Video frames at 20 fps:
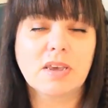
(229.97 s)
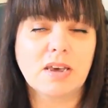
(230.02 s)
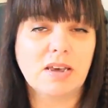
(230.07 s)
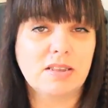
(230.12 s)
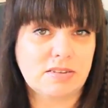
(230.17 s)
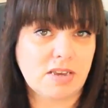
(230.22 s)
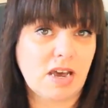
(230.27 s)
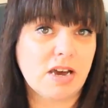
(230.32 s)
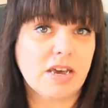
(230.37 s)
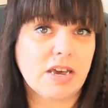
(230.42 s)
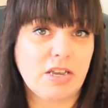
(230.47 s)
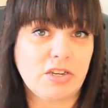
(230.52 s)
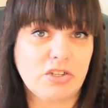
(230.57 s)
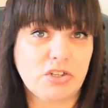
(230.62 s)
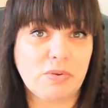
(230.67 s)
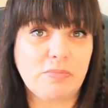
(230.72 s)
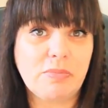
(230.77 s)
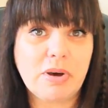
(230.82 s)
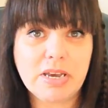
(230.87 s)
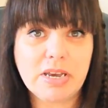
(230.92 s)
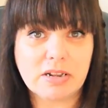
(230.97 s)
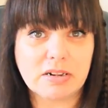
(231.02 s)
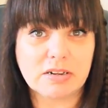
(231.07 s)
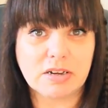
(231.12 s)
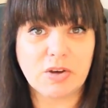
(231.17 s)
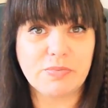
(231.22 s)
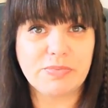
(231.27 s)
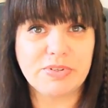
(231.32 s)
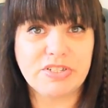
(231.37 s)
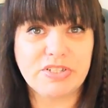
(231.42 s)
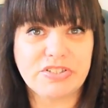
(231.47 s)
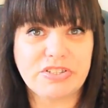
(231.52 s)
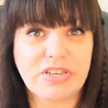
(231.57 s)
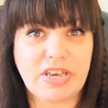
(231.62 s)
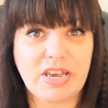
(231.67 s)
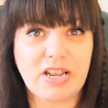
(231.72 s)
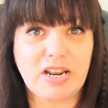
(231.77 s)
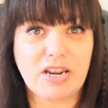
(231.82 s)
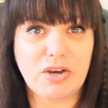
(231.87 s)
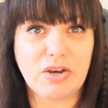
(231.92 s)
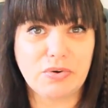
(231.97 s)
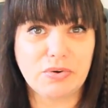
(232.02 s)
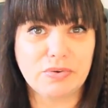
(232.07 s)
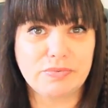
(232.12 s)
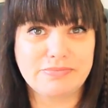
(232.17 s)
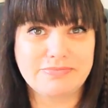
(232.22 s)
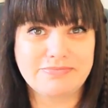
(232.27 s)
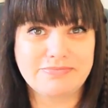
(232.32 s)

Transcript: It's Archangel Michael coming to say hello.